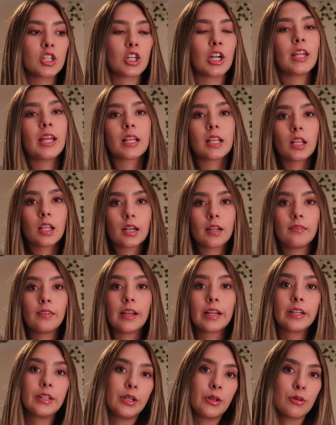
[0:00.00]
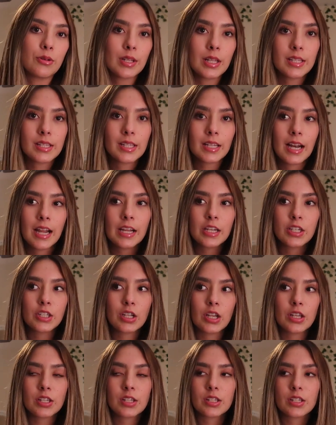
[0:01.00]
to try like a lot of like new scents that I
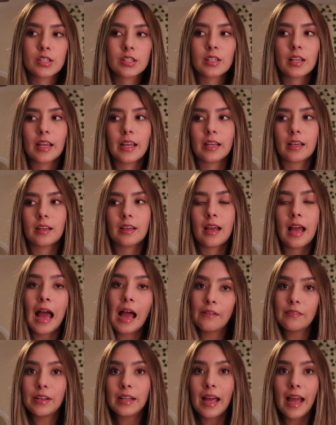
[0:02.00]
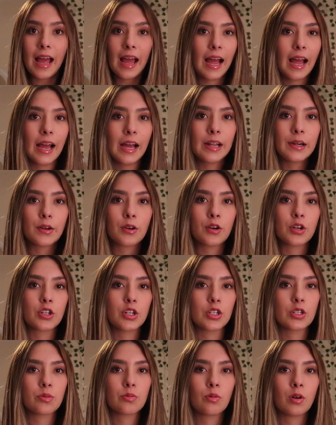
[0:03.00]
just like haven't had or
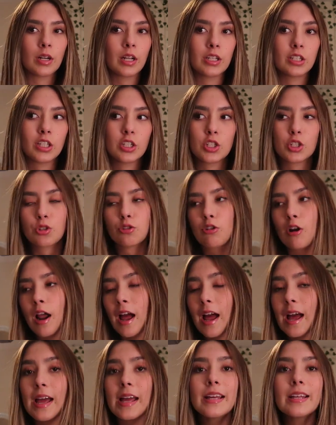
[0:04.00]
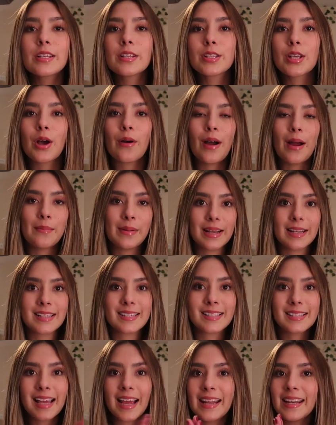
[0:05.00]
just wanted to try. So I'm
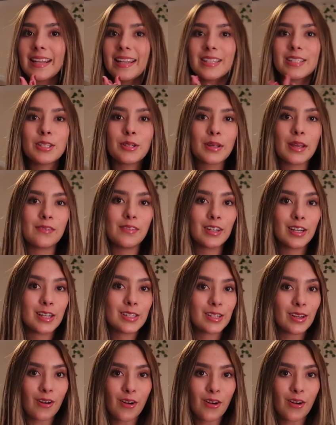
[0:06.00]
excited to give you guys a